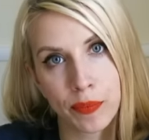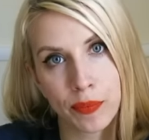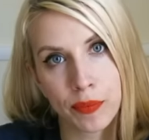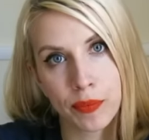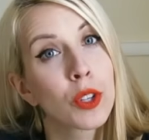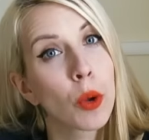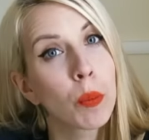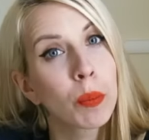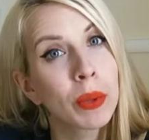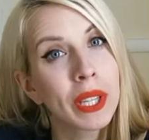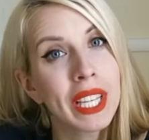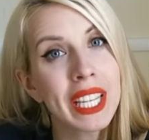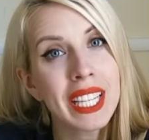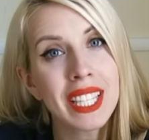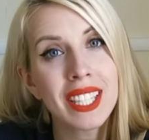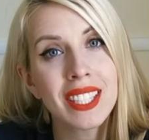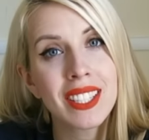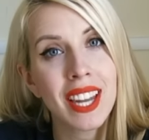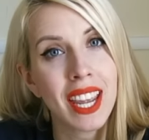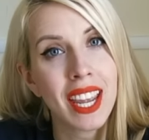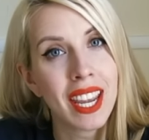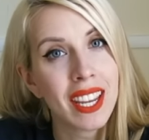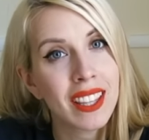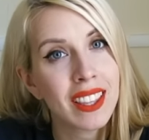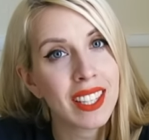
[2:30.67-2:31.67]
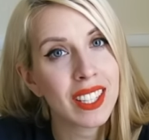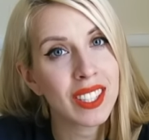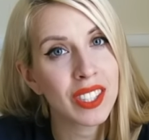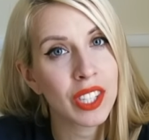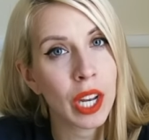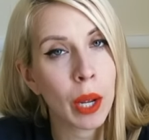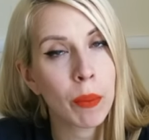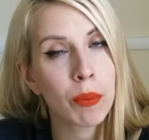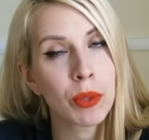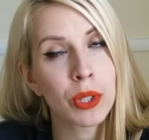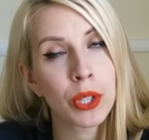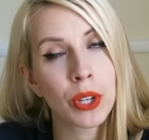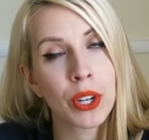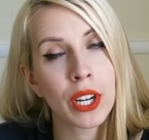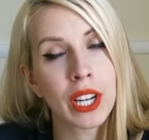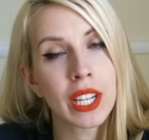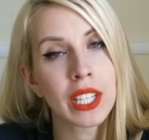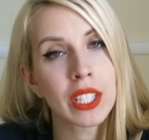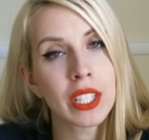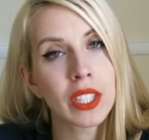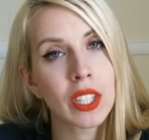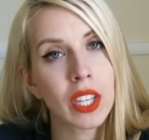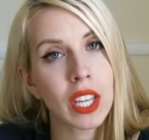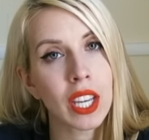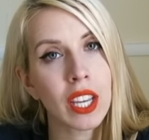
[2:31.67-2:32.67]
So please take this step
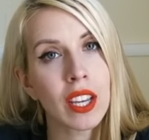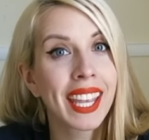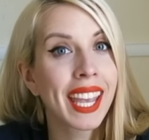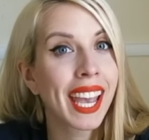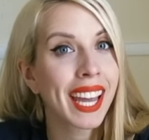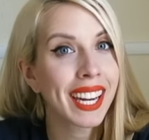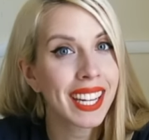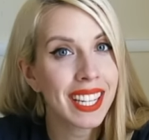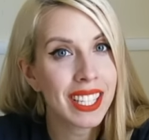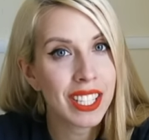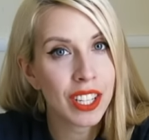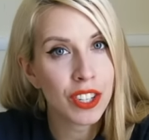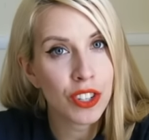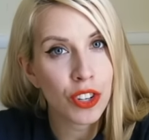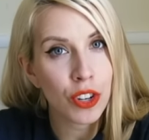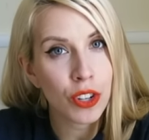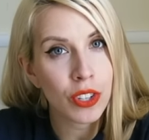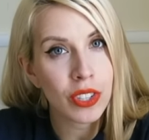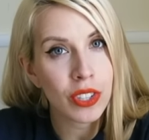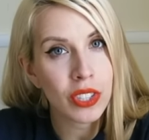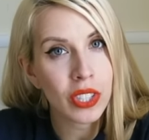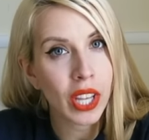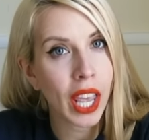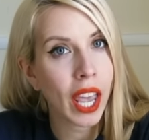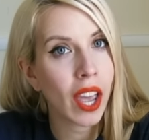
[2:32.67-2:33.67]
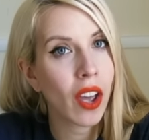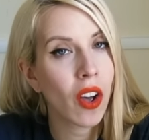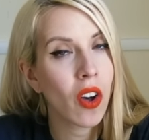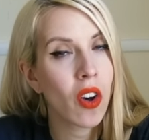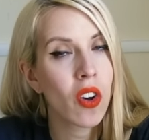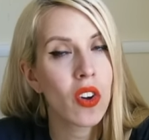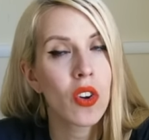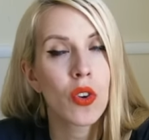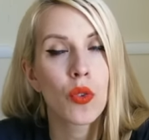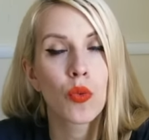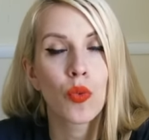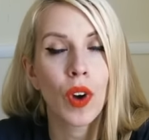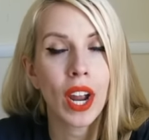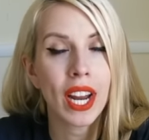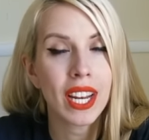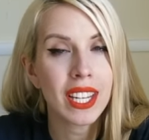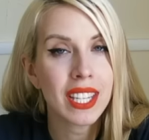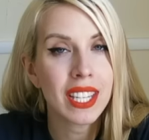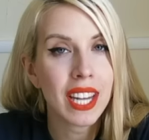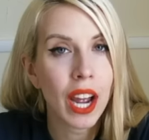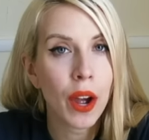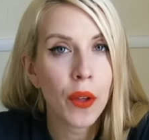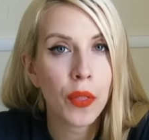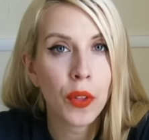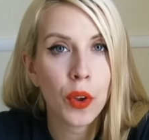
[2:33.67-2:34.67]
seriously. Get a digital scale, write
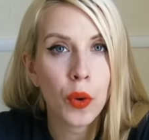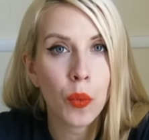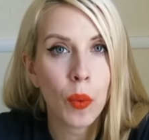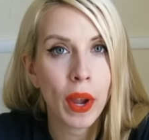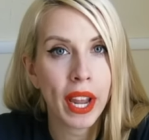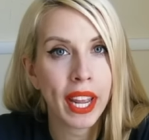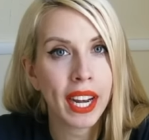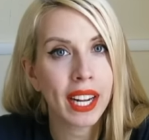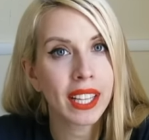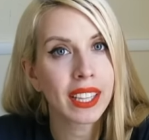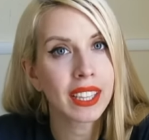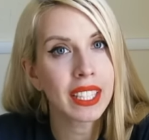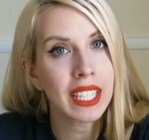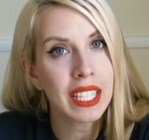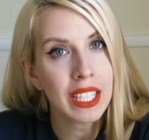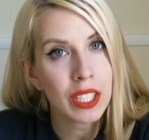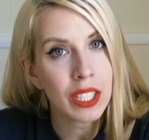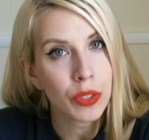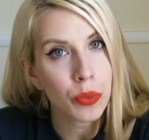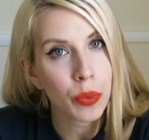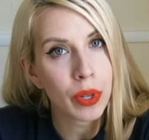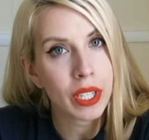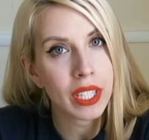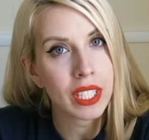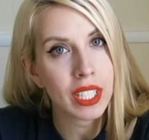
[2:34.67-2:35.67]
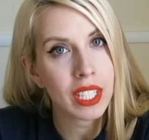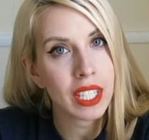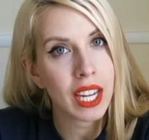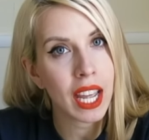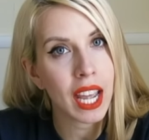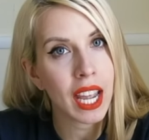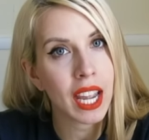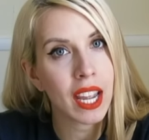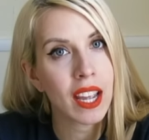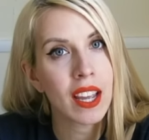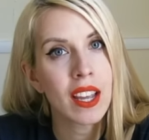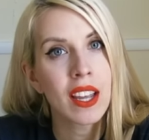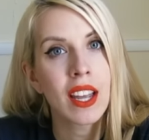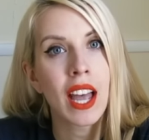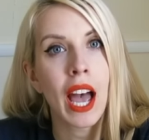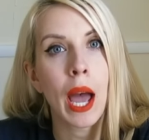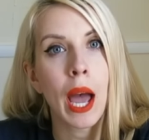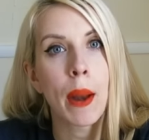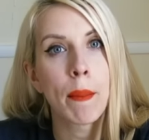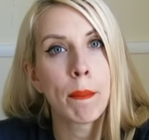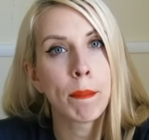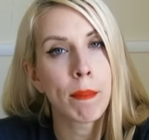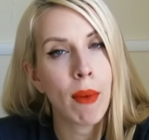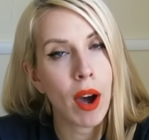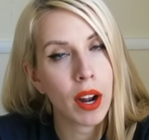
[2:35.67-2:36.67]
down their weight at least once a day,
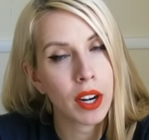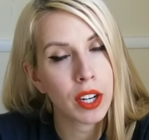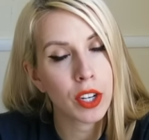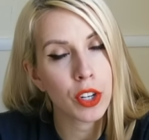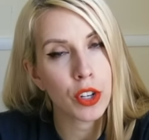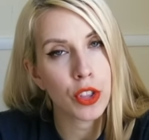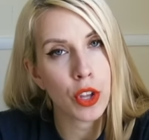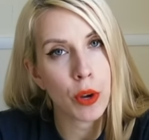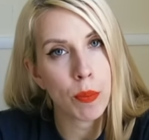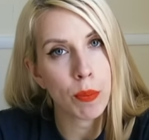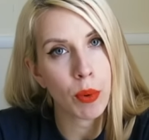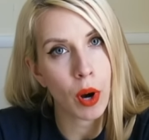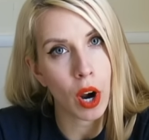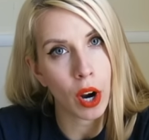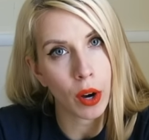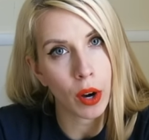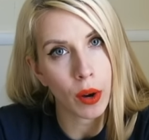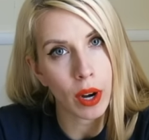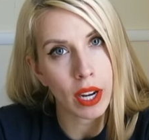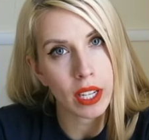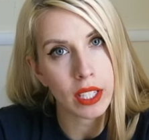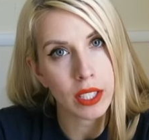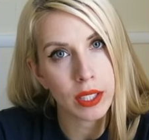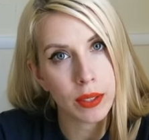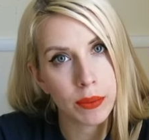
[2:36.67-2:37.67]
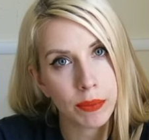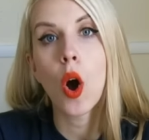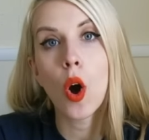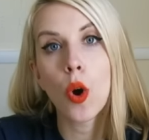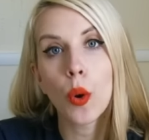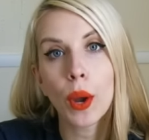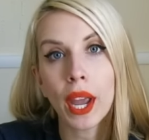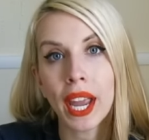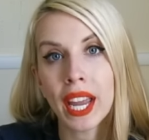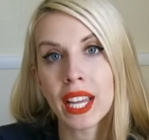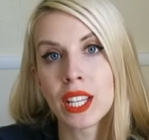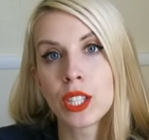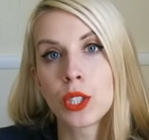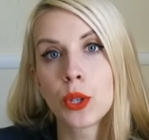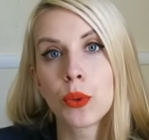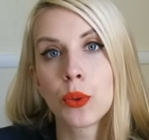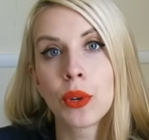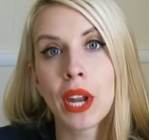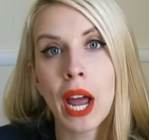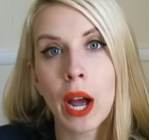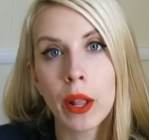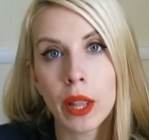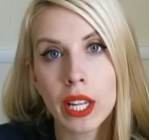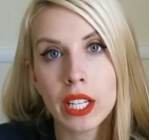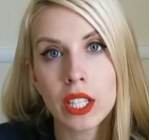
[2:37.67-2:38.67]
and monitor their progress. Okay, so
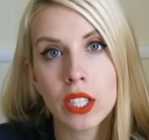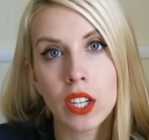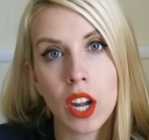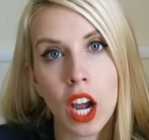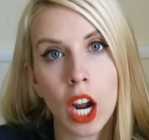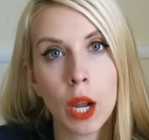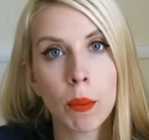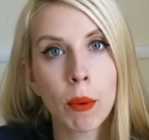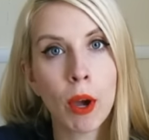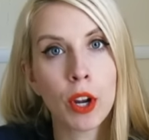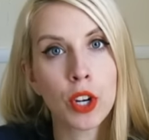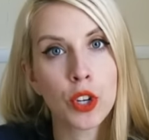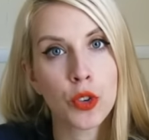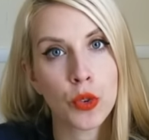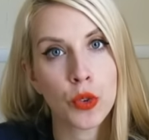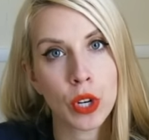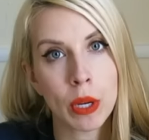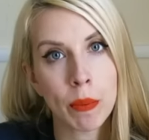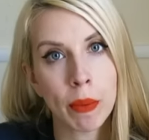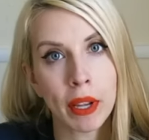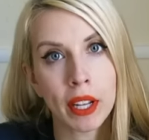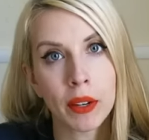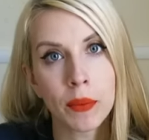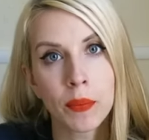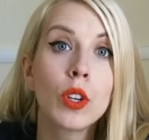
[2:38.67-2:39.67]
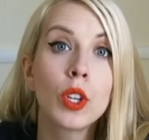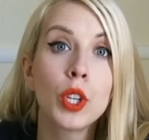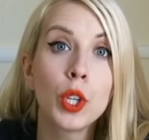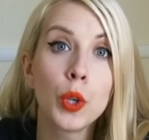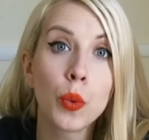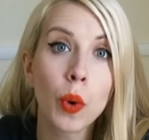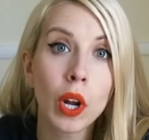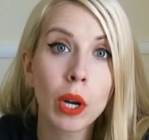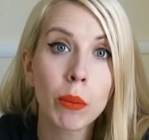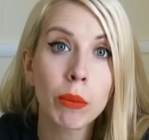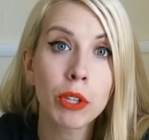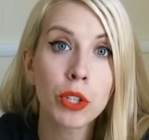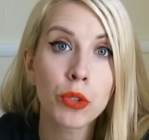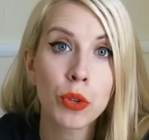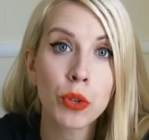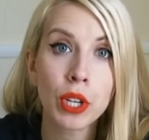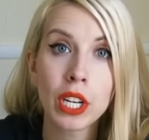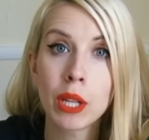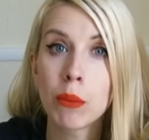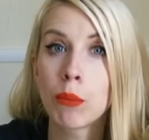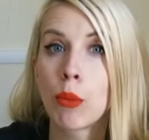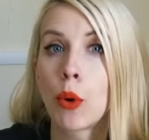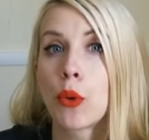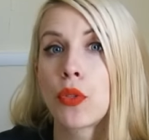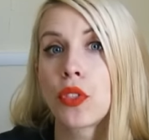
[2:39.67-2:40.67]
now let's talk about treatment. You want to be
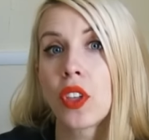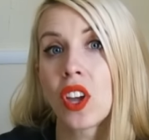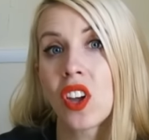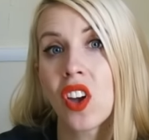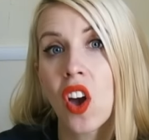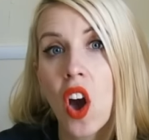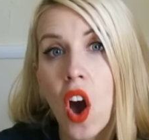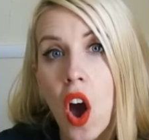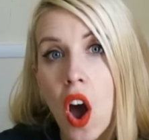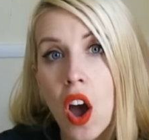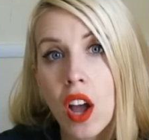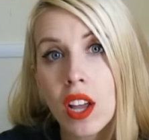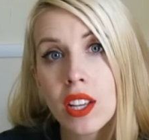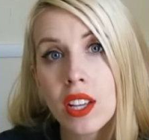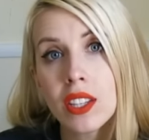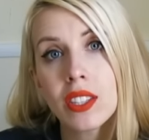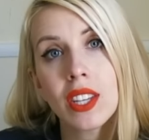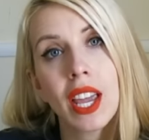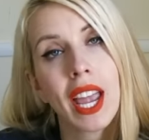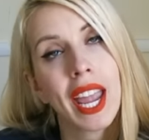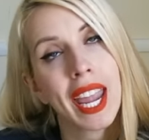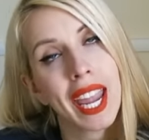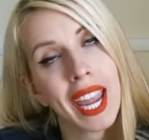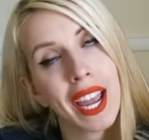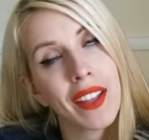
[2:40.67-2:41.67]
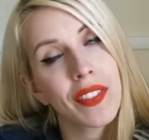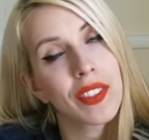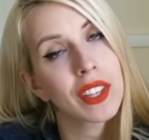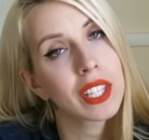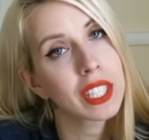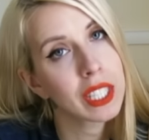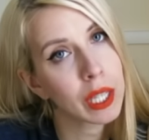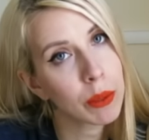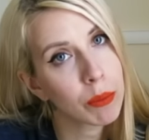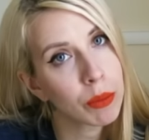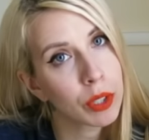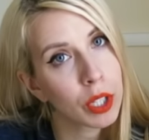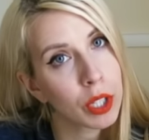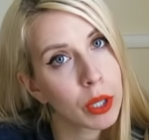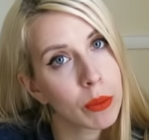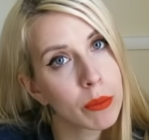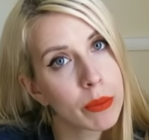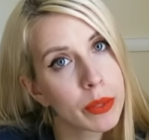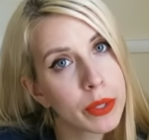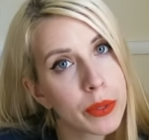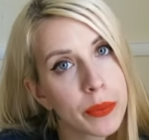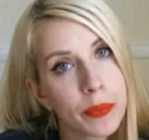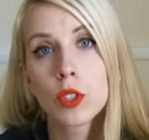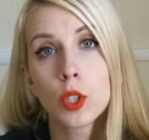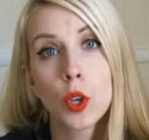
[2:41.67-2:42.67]
treating both the cause and the
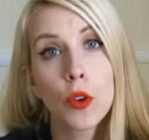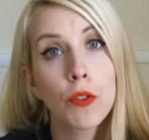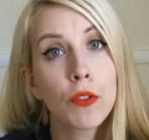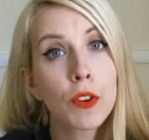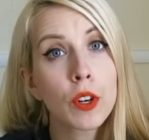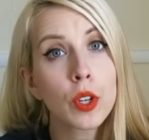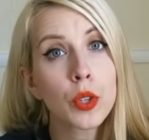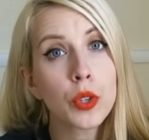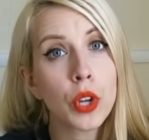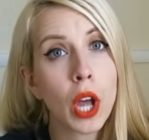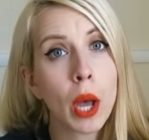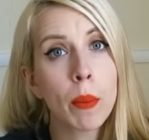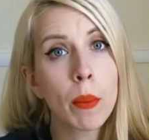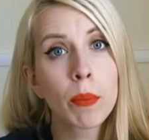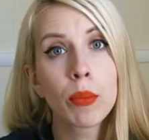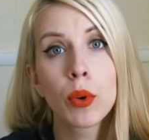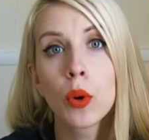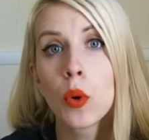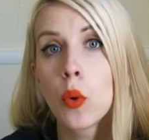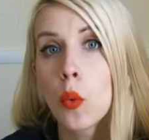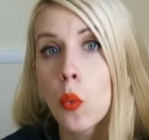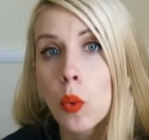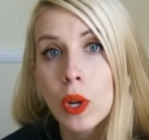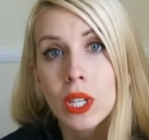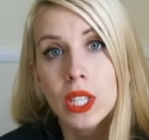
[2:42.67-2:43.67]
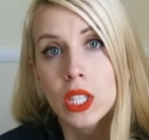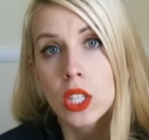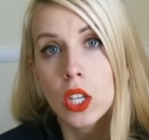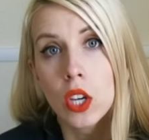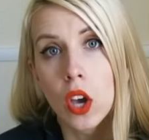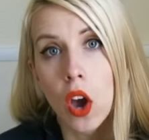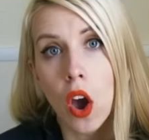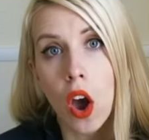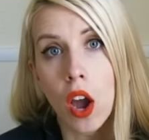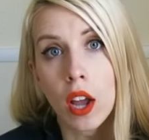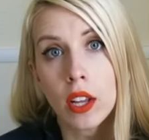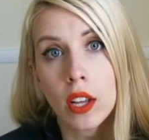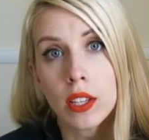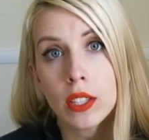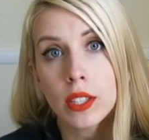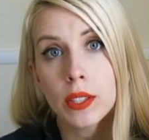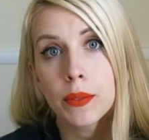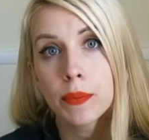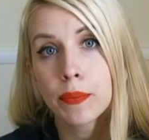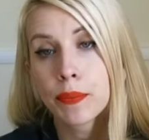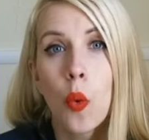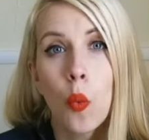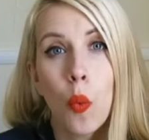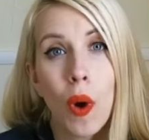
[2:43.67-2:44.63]
symptoms. So first up, what's the cause?